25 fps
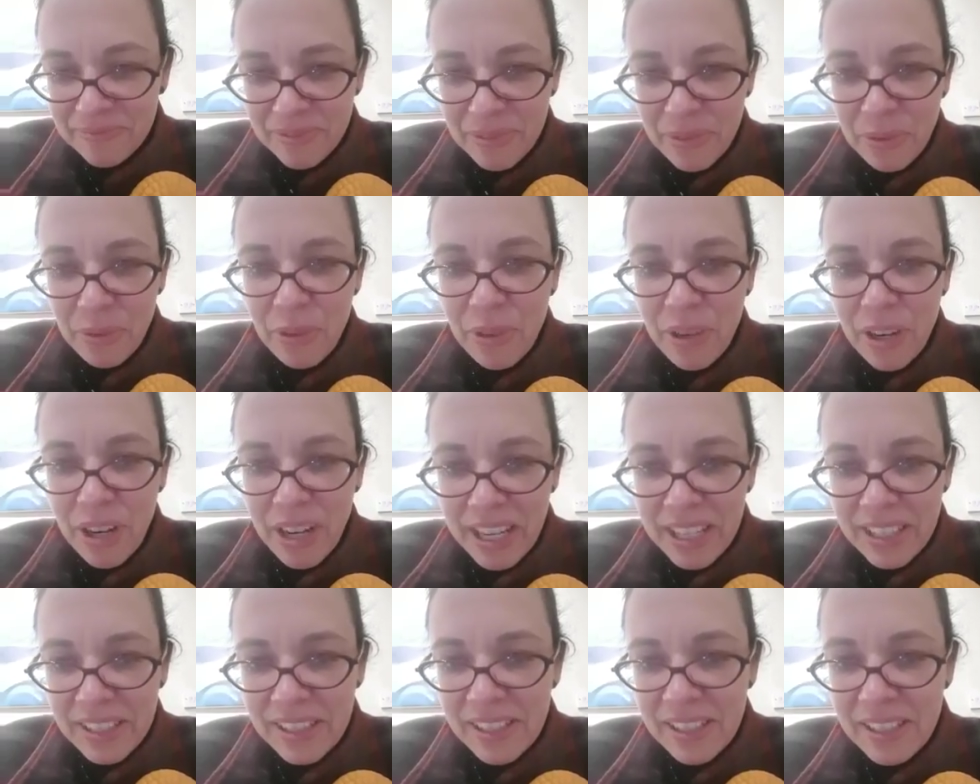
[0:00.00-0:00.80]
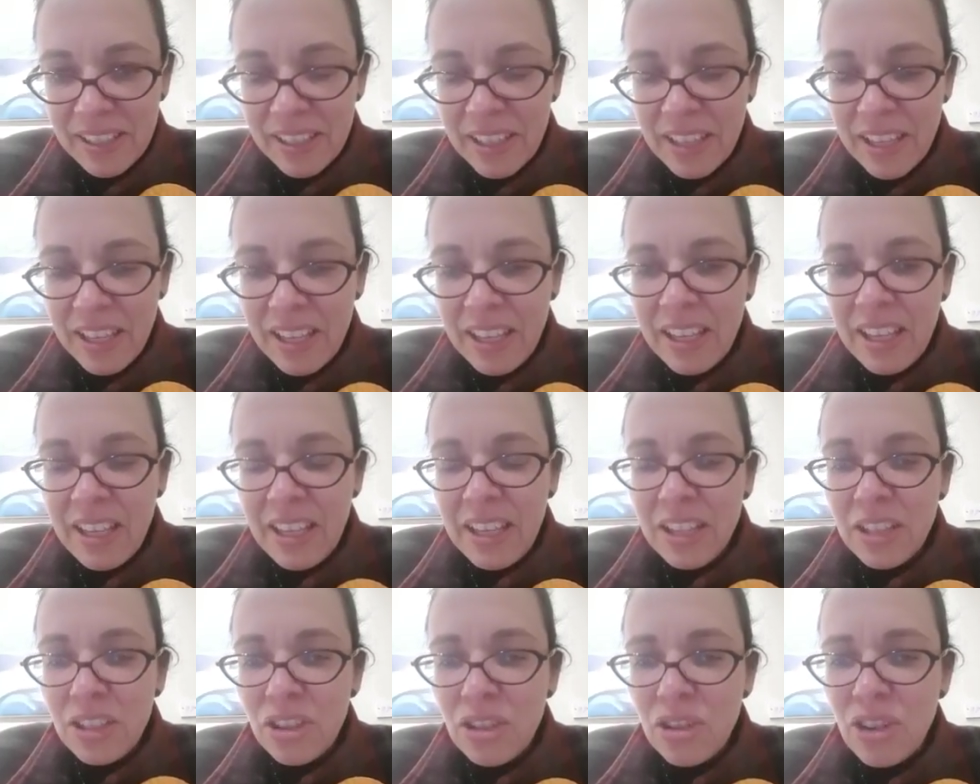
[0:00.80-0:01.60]
Right.
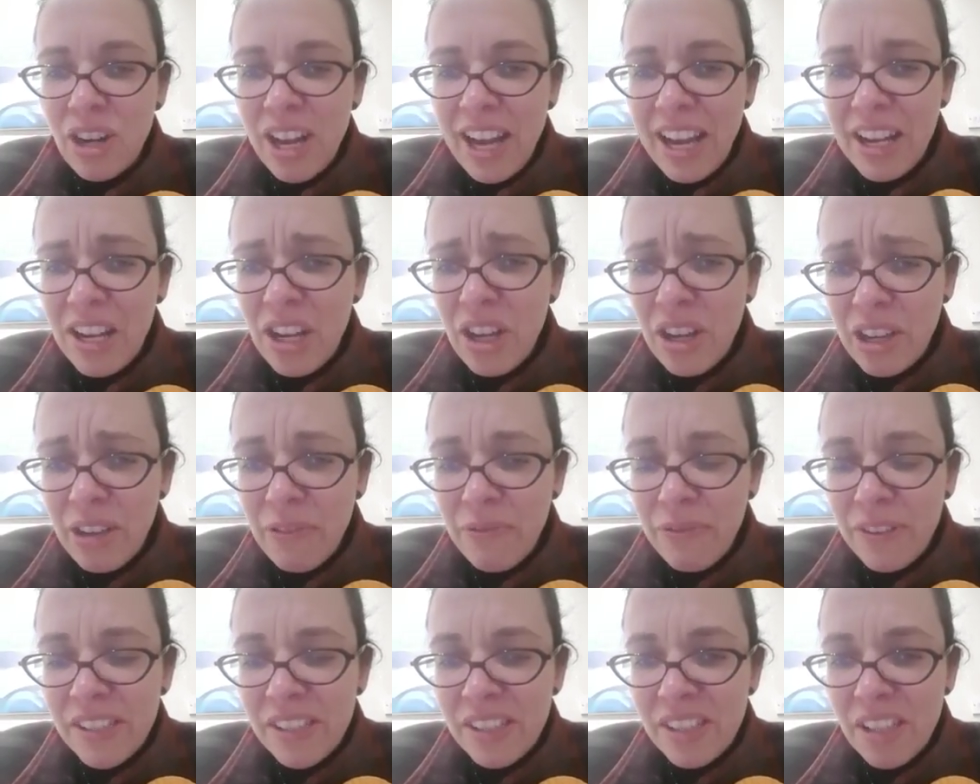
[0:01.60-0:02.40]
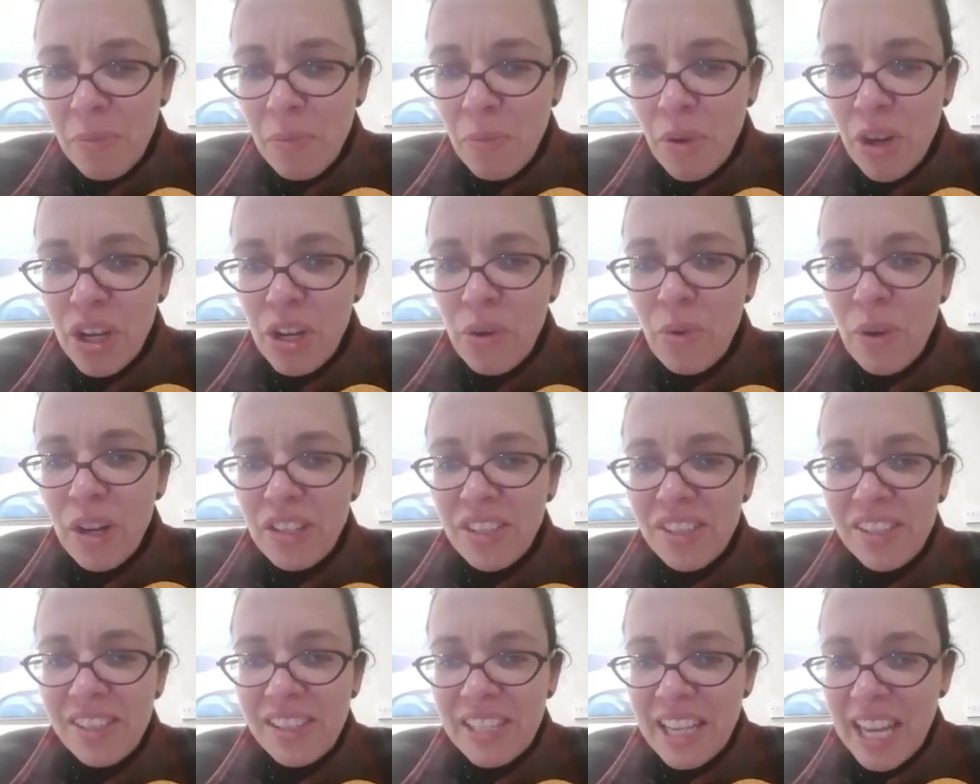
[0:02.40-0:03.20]
Try looking for someone who
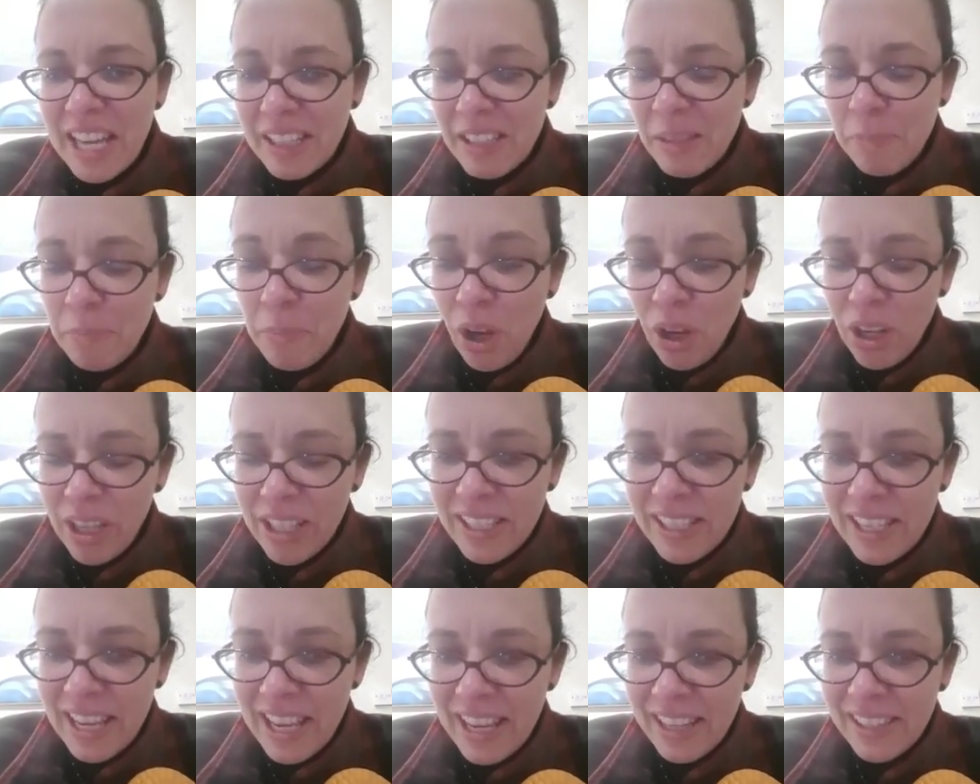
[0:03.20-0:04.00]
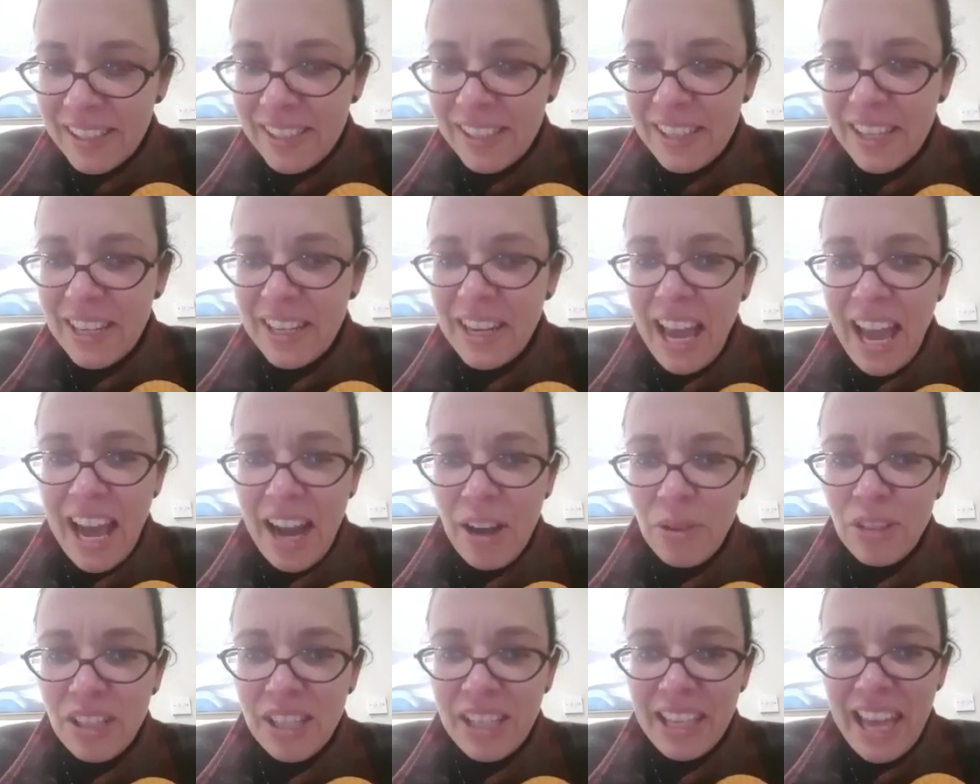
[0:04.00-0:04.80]
understands politics and
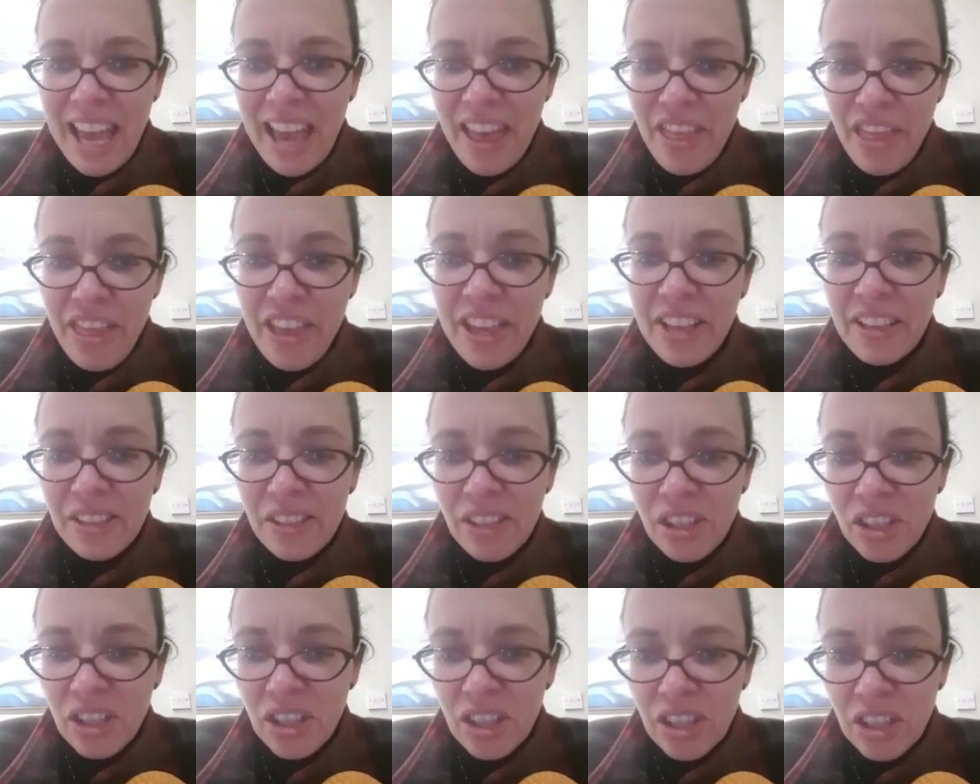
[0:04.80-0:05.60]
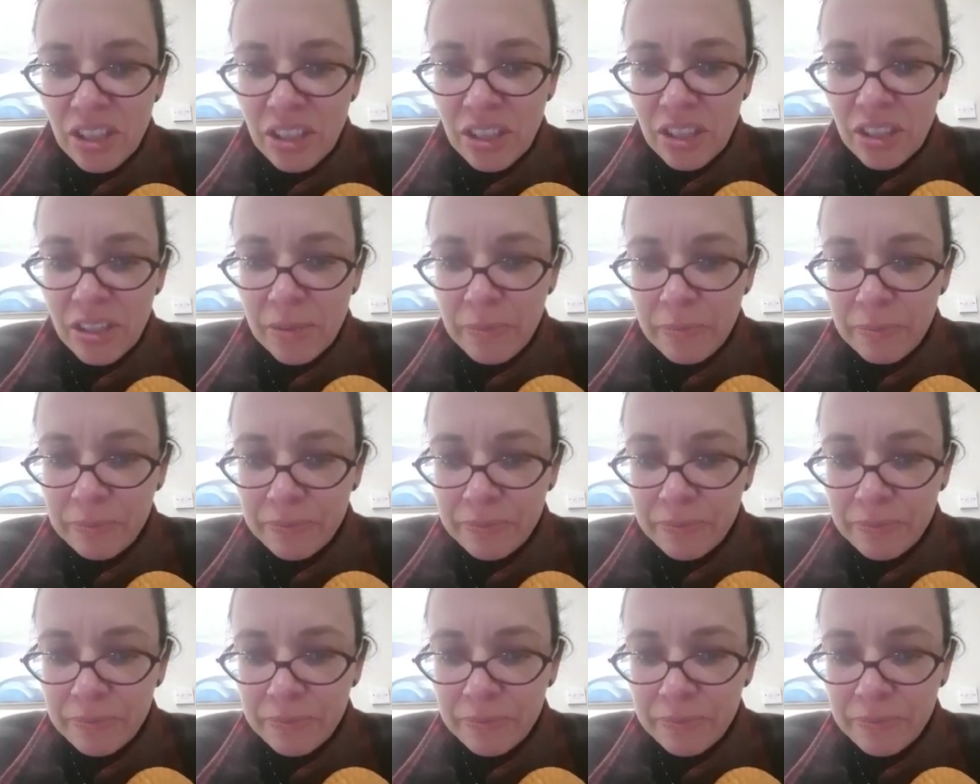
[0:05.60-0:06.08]
how to get things done